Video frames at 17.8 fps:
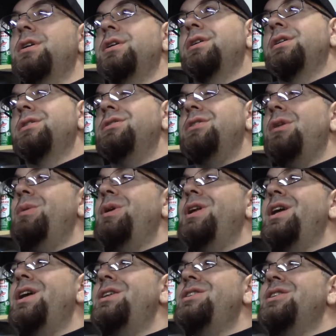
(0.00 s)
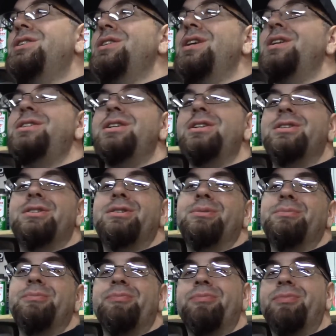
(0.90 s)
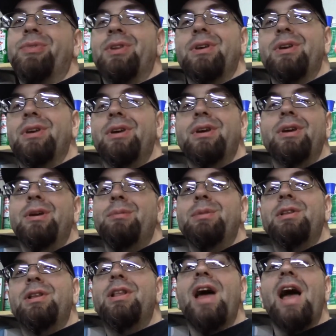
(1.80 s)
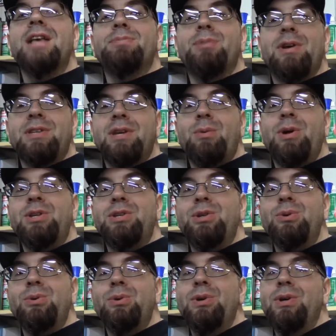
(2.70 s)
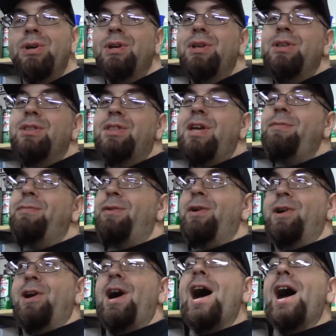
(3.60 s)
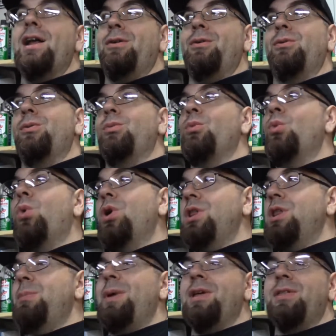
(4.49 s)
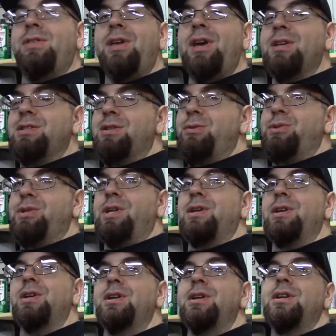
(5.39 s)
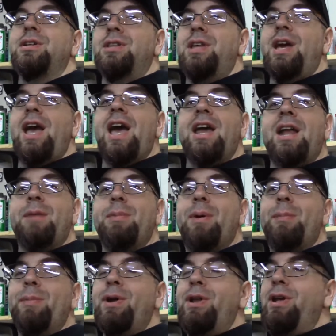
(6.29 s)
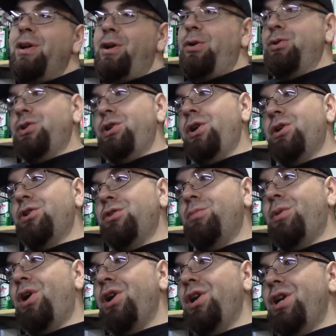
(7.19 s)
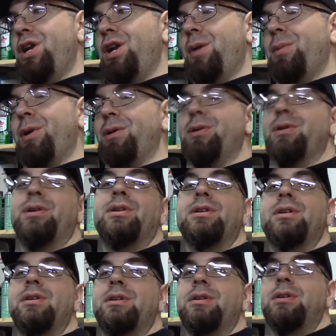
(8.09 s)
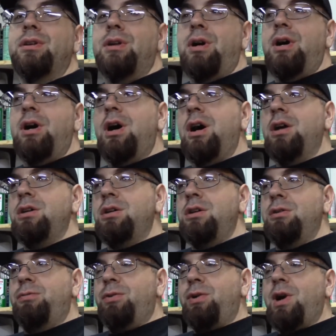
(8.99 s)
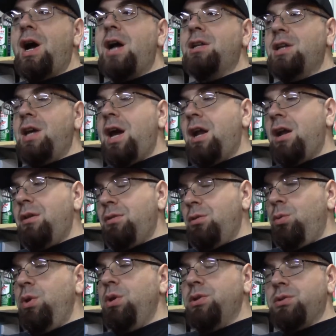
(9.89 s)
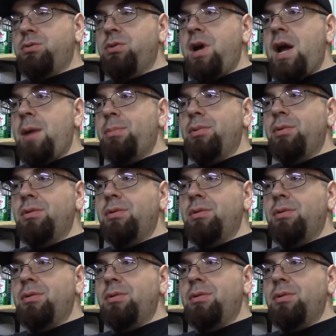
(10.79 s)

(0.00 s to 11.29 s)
So I mean, it's just it's just. In the last place I went to, they forgot one of the big things, and I was like, they add up my money and goes, "Here's your money," and I'm like, uh, "You forgot to add up the wheel scrap."